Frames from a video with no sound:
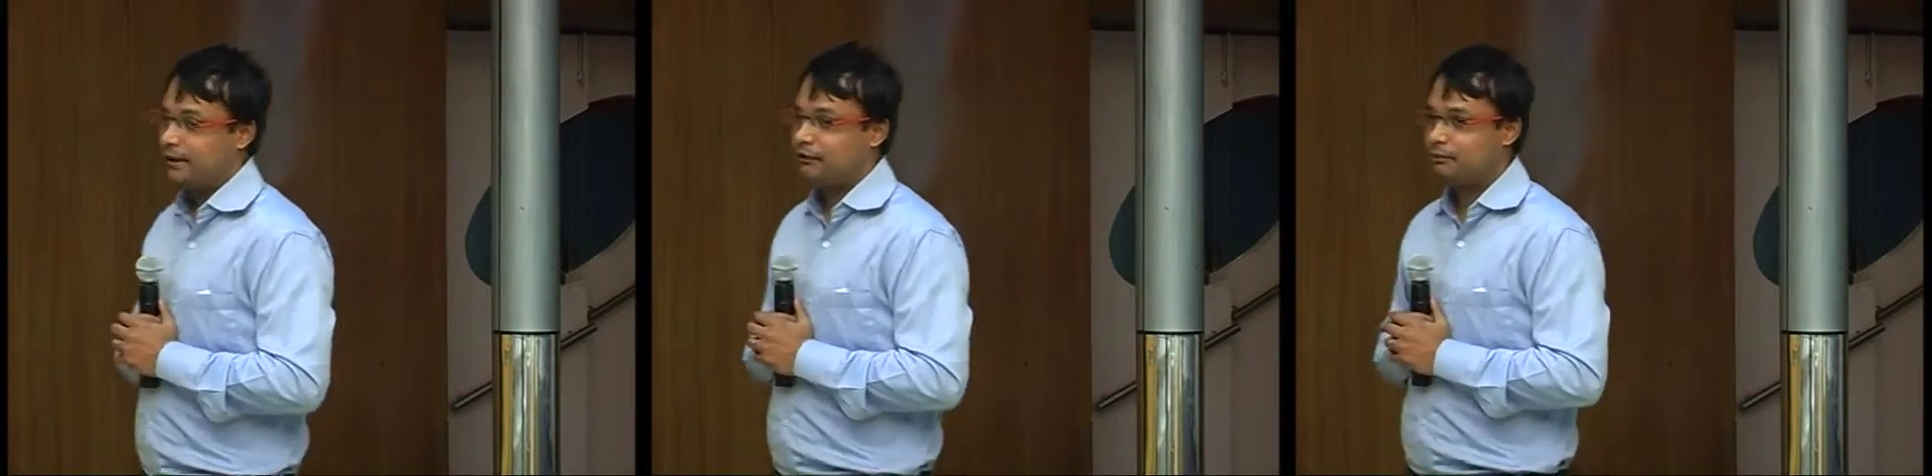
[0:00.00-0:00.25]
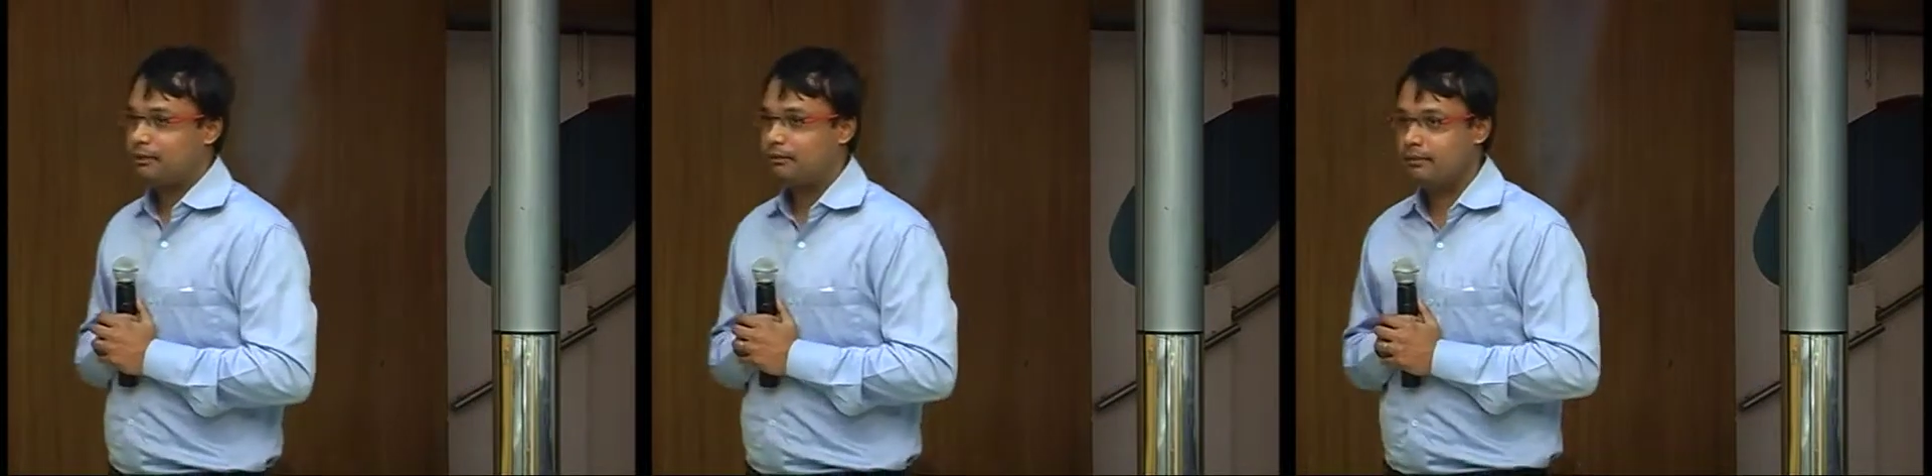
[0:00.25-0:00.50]
kind
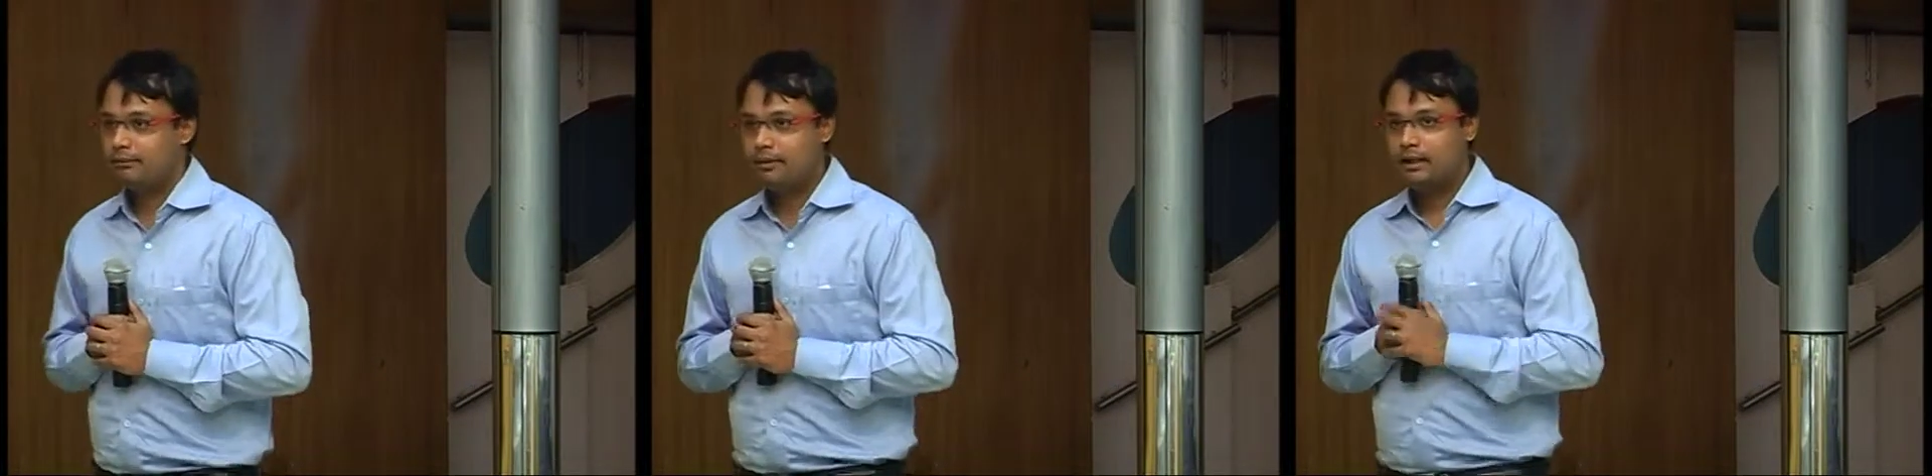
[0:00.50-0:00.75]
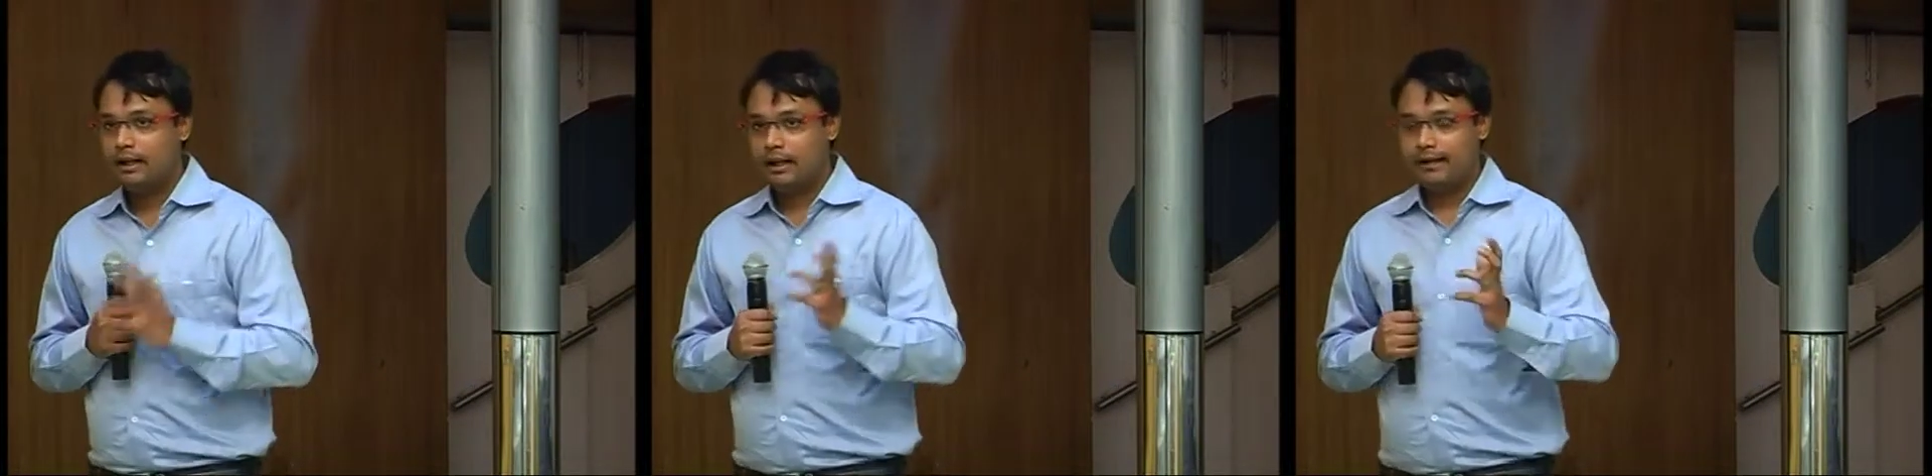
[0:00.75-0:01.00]
of problem.
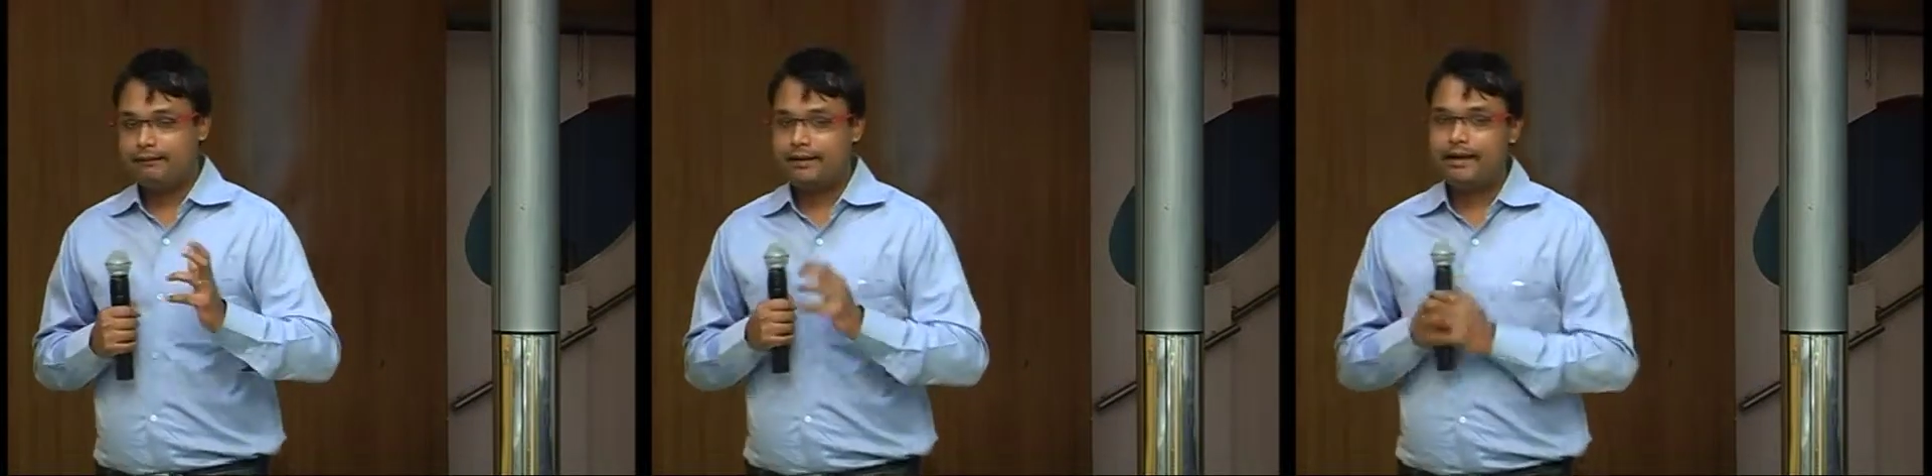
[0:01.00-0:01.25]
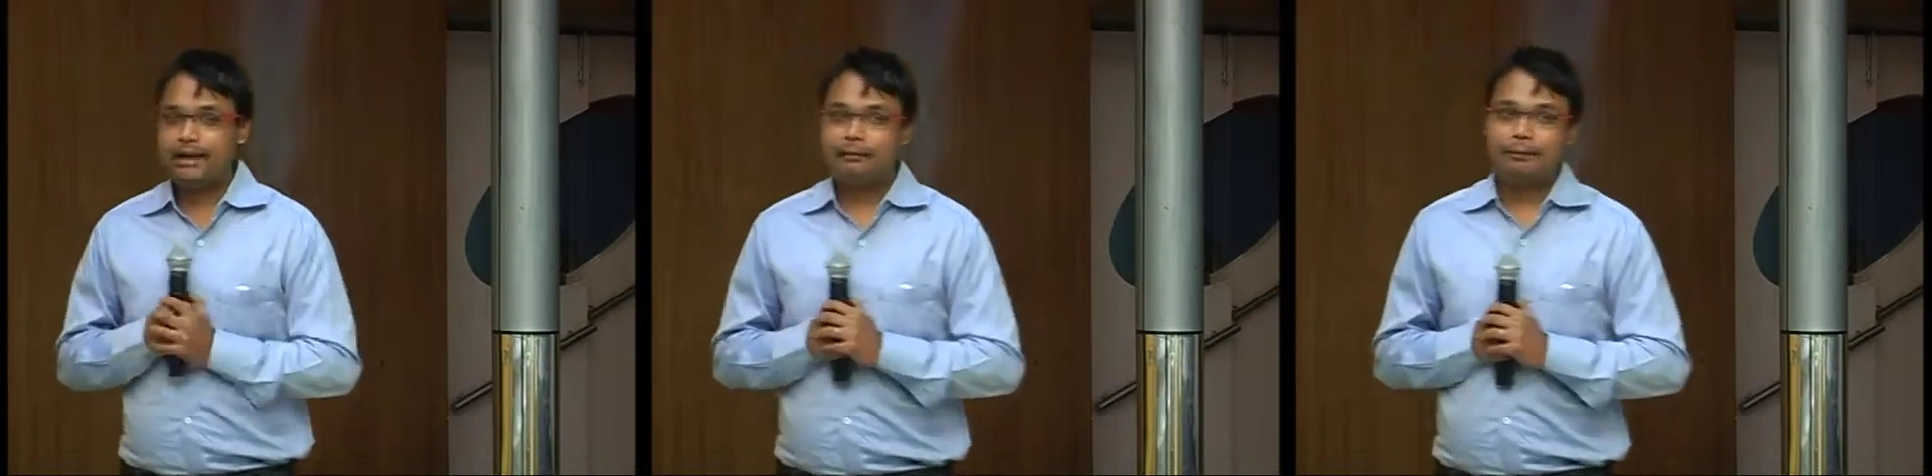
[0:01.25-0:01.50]
A
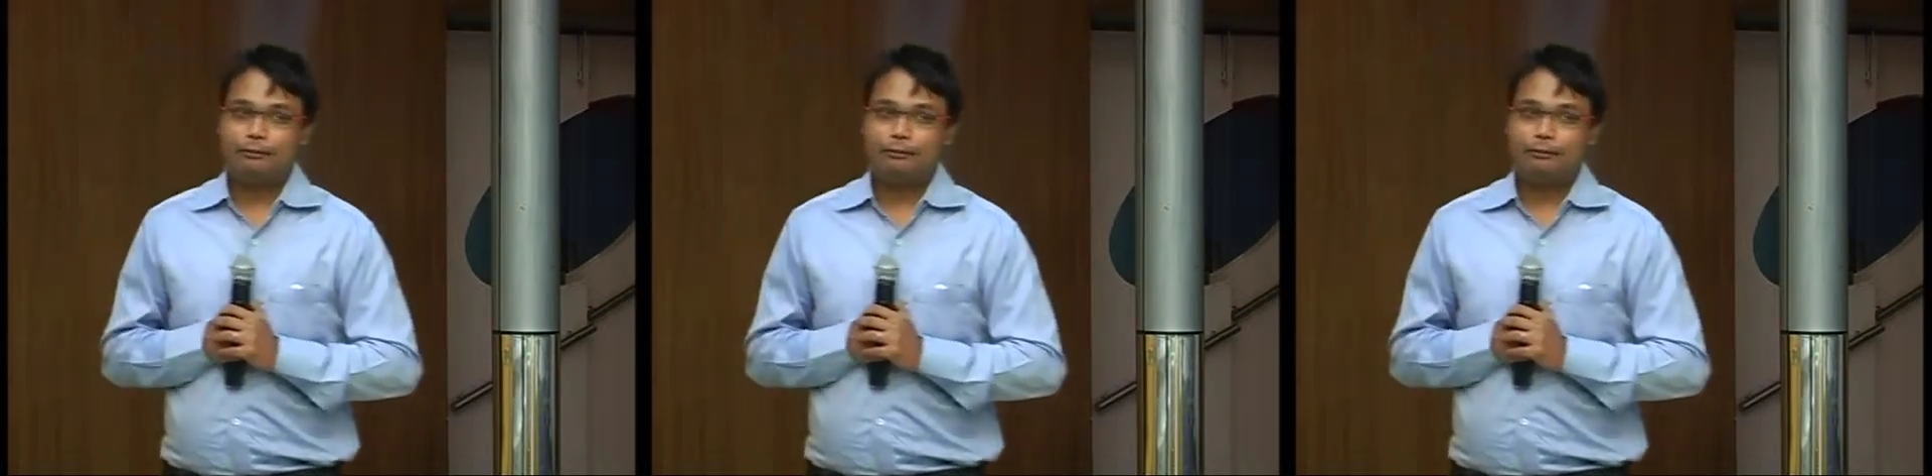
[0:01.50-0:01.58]
trader came